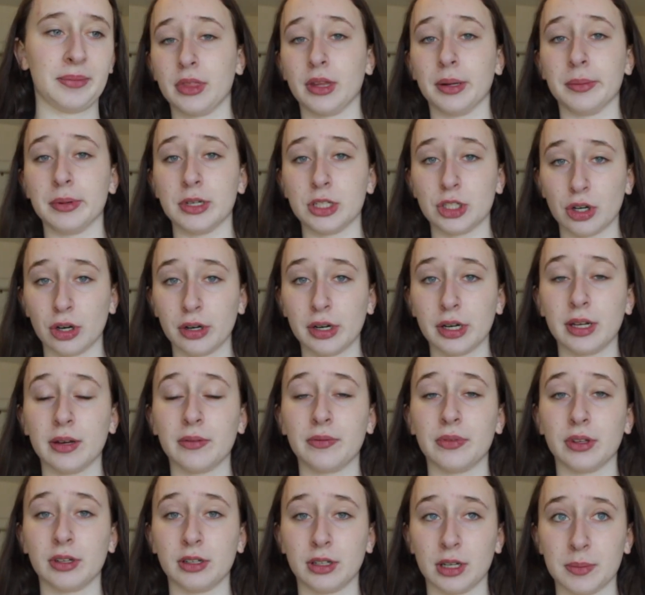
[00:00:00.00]
The majority of
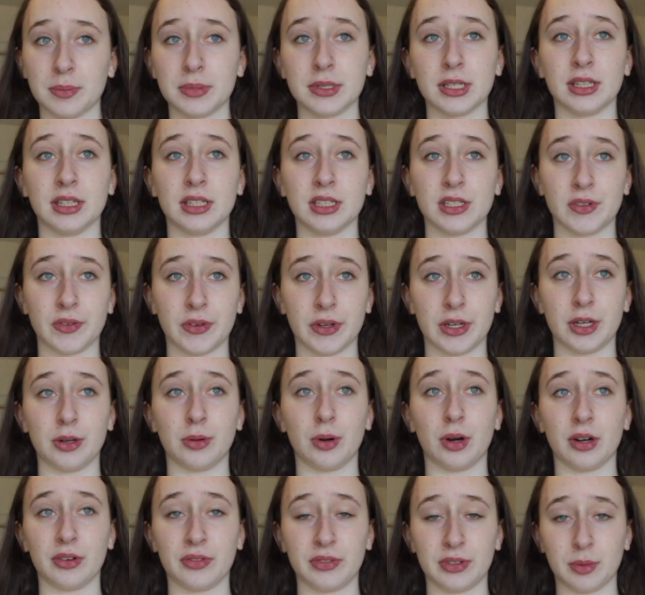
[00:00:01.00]
the clips in this video
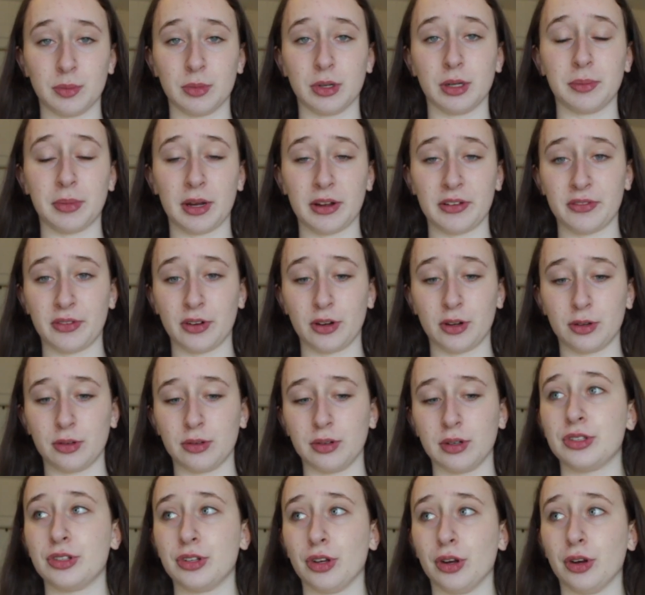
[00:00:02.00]
are filmed on my
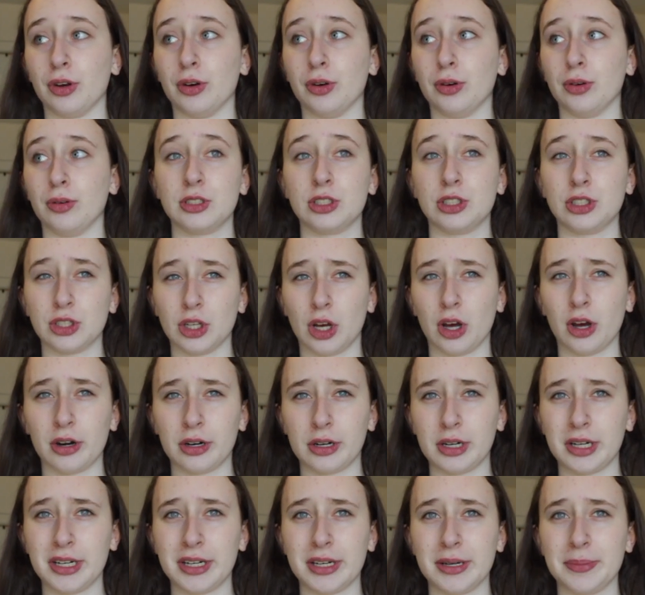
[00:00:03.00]
phone, so
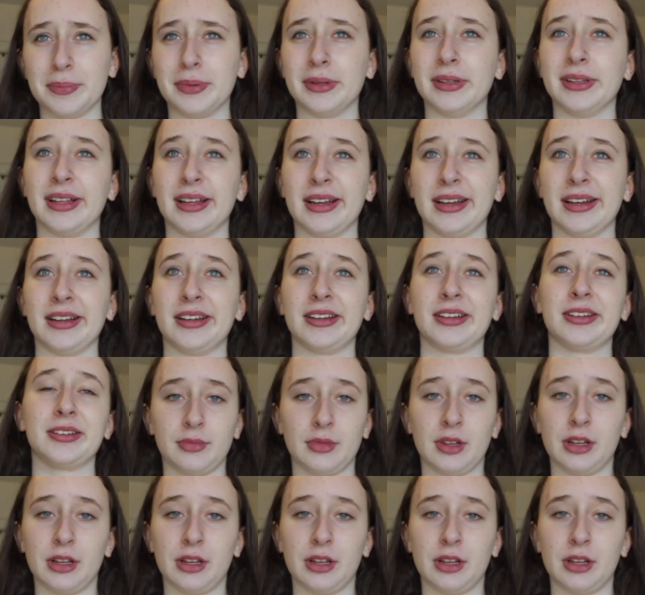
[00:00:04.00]
sorry, but like,